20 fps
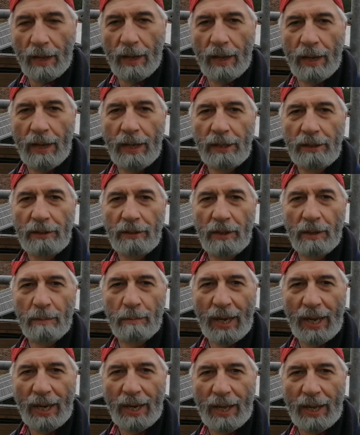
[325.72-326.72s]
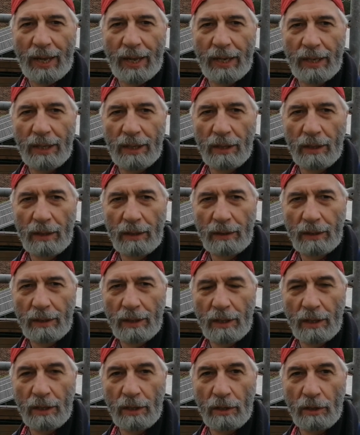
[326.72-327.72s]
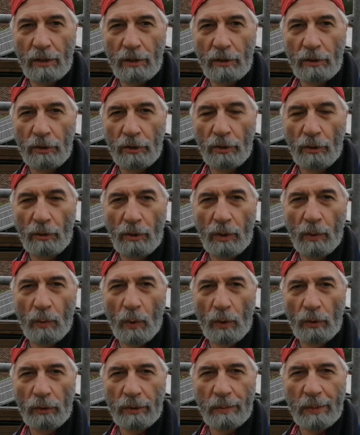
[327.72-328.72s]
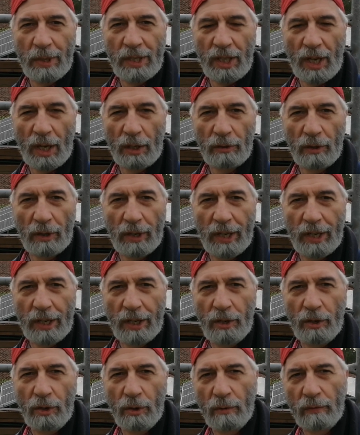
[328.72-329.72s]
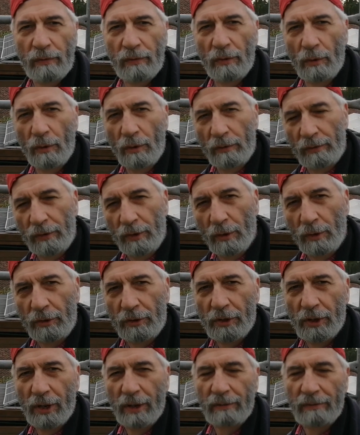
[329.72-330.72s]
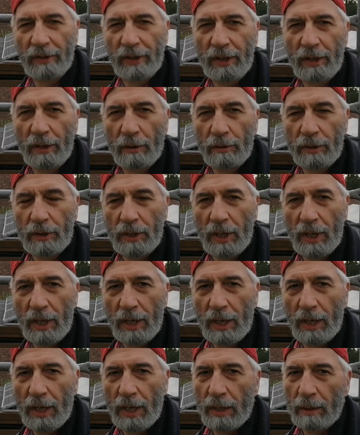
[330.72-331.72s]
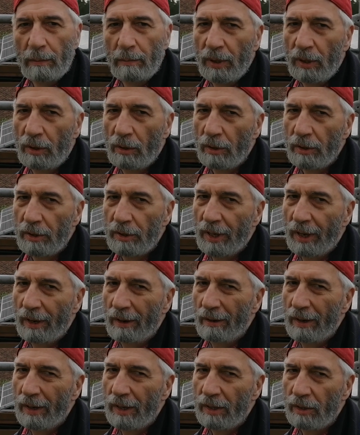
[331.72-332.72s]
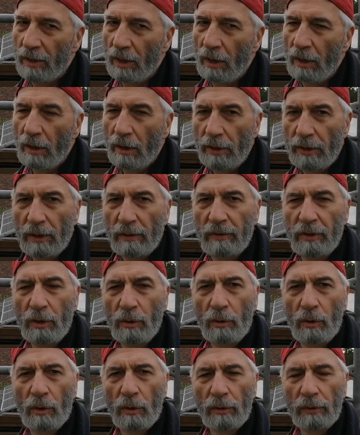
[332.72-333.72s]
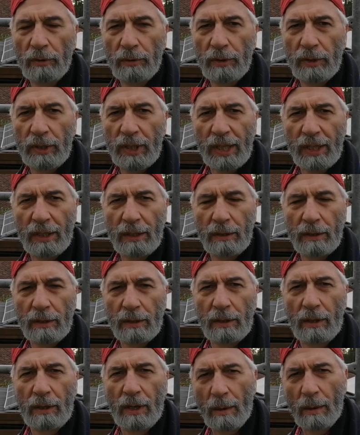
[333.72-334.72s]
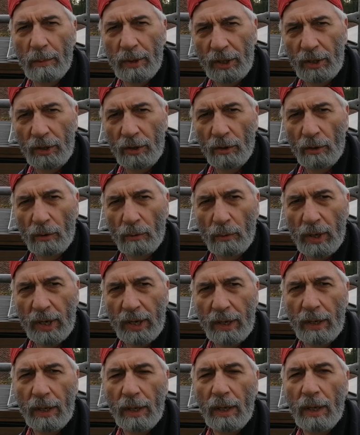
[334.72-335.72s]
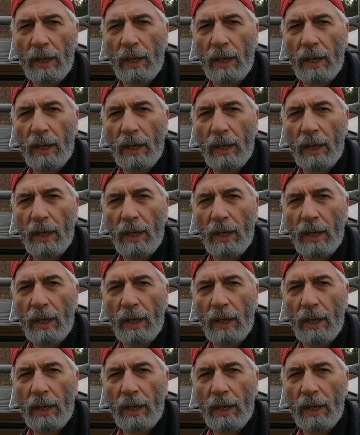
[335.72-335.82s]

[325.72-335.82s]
Hit the bell icon so you won't miss out on any new future videos, because there is a lot of new content coming your way